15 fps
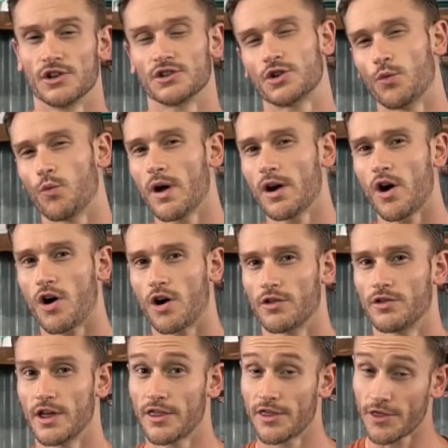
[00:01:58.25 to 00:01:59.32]
So what
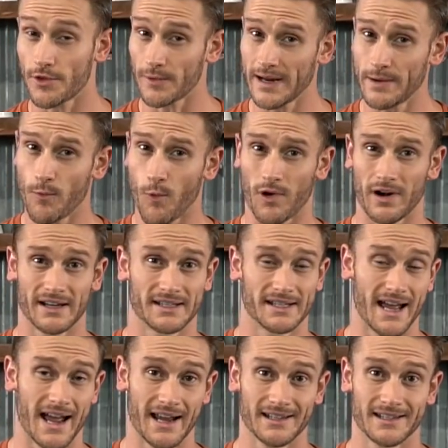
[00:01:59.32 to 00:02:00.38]
are the three warning
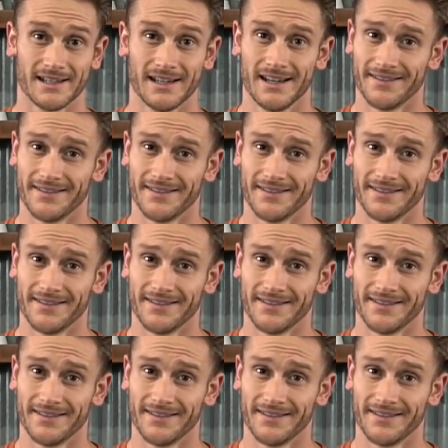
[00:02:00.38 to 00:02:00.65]
signs